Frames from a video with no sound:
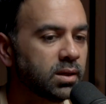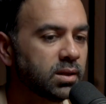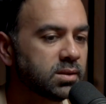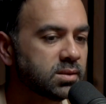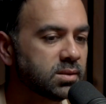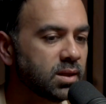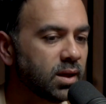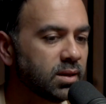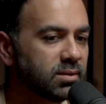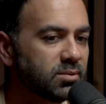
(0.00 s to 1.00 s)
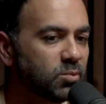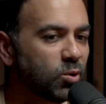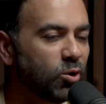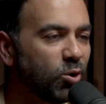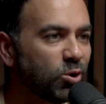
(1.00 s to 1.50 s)
It's that
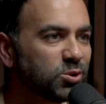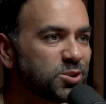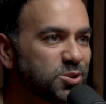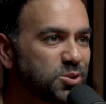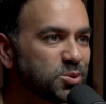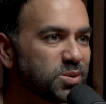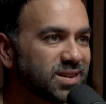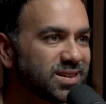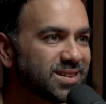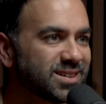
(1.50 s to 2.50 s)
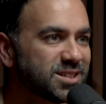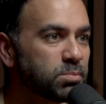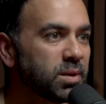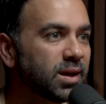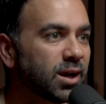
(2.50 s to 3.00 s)
we're all doing it to
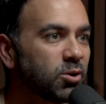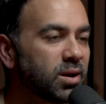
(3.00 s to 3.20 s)
make our